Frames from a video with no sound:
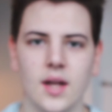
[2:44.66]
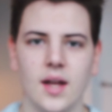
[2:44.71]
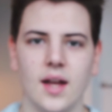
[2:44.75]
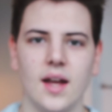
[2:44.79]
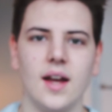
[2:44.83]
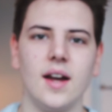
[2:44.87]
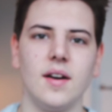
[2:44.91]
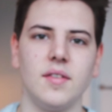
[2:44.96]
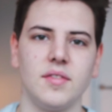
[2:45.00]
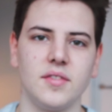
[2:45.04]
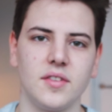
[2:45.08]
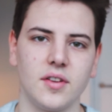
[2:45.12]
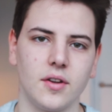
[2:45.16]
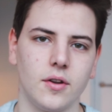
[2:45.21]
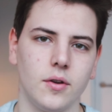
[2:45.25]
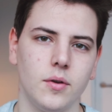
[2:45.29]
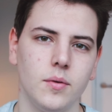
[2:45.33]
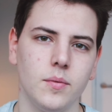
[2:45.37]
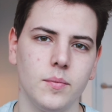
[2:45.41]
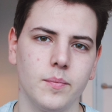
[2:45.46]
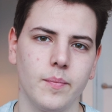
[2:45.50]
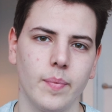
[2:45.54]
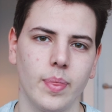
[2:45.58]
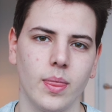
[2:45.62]

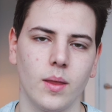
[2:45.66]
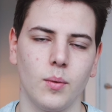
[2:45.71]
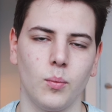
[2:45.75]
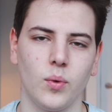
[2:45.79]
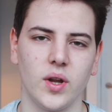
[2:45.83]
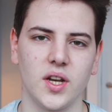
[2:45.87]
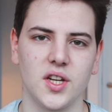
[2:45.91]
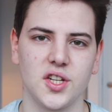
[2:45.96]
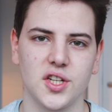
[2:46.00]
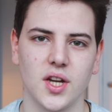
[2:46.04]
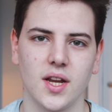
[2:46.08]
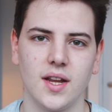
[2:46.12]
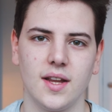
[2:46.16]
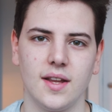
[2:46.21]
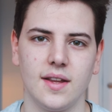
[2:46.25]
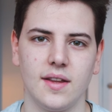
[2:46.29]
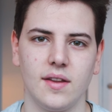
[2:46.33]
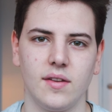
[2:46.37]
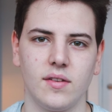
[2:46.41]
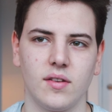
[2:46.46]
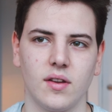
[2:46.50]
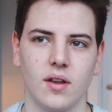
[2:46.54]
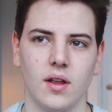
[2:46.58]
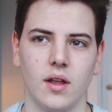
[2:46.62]
f2, which
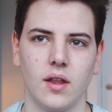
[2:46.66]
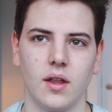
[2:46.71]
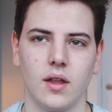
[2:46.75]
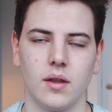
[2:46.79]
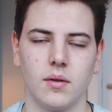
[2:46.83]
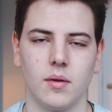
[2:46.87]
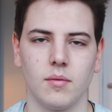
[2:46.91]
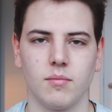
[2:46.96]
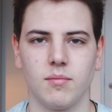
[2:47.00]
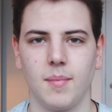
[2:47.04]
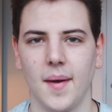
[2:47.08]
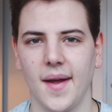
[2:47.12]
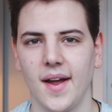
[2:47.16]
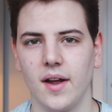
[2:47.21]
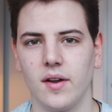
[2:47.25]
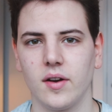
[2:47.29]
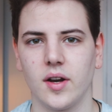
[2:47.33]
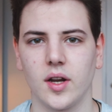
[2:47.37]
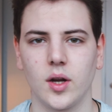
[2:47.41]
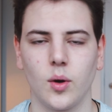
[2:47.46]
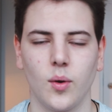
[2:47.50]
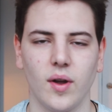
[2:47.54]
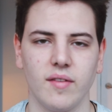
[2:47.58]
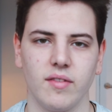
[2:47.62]
is about an
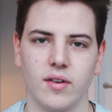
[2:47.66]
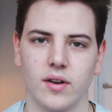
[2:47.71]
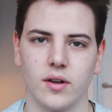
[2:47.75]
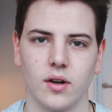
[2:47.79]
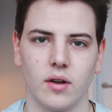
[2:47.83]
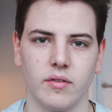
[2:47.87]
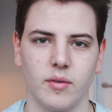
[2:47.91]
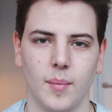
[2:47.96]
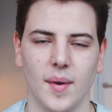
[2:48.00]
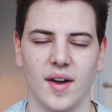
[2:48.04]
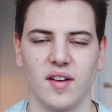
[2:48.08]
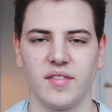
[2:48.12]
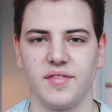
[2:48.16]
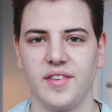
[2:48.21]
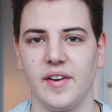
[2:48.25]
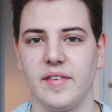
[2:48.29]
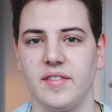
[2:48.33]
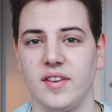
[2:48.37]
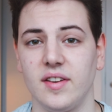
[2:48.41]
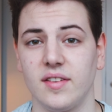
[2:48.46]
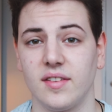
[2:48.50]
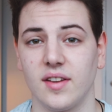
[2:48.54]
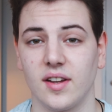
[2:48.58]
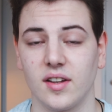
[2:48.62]
equivalent of about
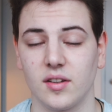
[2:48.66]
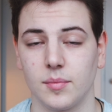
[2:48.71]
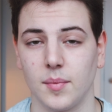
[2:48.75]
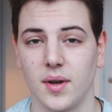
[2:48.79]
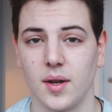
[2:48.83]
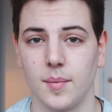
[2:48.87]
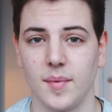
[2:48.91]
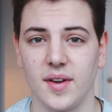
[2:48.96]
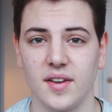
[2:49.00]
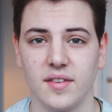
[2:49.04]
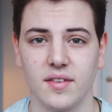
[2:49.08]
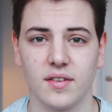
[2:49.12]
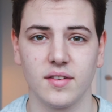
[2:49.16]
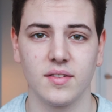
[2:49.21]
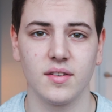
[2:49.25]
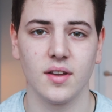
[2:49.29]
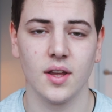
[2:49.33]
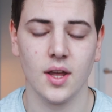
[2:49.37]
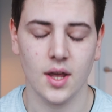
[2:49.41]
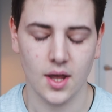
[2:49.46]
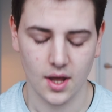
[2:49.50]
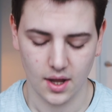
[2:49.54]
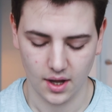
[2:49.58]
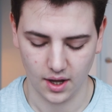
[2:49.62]
56mm.
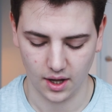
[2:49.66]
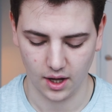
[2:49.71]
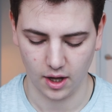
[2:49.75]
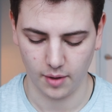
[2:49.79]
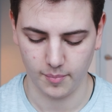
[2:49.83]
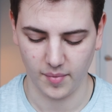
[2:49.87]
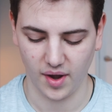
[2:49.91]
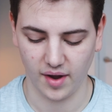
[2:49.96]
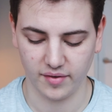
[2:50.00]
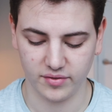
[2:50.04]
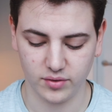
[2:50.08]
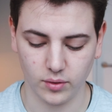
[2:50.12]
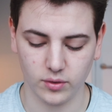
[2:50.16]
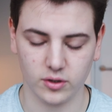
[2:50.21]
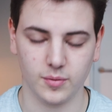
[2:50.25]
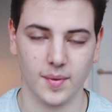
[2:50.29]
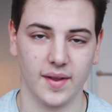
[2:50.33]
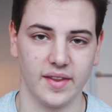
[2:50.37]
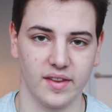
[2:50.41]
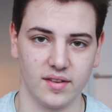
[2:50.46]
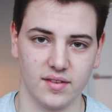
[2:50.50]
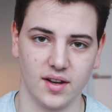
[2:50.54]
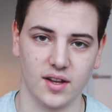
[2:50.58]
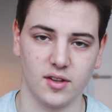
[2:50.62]
I've talked
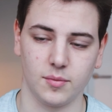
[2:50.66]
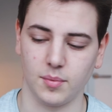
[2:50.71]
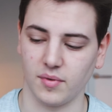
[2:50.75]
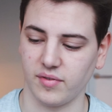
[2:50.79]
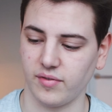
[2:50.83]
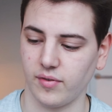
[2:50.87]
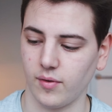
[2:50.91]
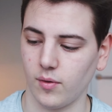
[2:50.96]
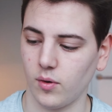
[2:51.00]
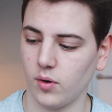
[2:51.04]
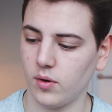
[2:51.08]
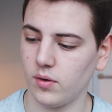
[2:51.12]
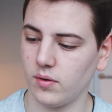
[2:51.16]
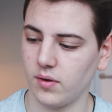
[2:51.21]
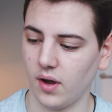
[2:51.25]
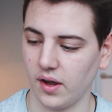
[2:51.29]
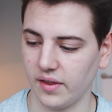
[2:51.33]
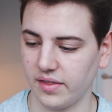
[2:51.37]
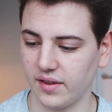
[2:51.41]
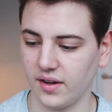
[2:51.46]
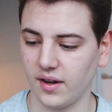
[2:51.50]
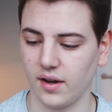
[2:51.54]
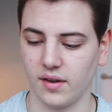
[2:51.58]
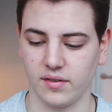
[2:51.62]
about this lens before. I
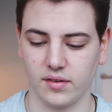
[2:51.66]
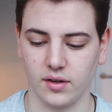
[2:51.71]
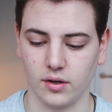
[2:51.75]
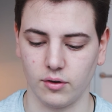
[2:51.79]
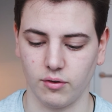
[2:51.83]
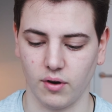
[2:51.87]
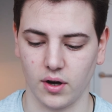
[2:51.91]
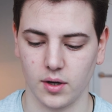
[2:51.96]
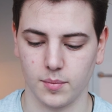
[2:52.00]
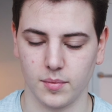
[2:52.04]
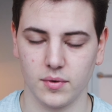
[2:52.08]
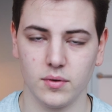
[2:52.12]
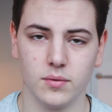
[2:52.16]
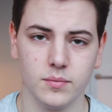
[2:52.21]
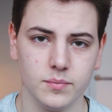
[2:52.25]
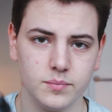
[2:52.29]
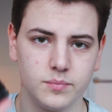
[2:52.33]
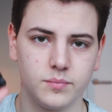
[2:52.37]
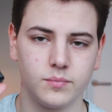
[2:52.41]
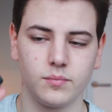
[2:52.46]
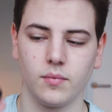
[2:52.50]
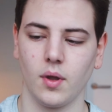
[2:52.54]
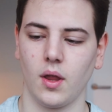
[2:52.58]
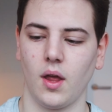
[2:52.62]
think it's incredible.
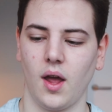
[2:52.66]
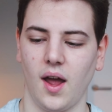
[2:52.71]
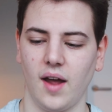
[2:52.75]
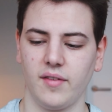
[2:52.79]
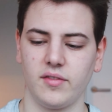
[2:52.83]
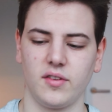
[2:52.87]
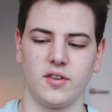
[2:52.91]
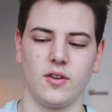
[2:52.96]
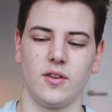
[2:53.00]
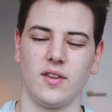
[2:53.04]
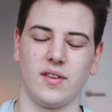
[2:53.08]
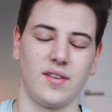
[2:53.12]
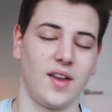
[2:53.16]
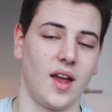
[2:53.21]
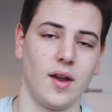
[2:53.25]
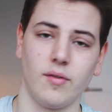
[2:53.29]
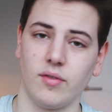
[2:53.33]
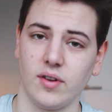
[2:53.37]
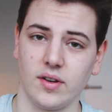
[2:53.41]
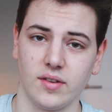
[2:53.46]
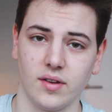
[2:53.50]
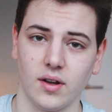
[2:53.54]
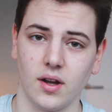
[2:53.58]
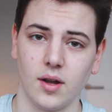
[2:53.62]
I have to do this
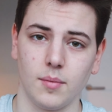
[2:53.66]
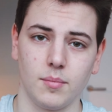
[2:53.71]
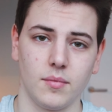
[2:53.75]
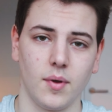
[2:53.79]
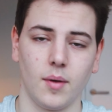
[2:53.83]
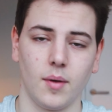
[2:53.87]
every time,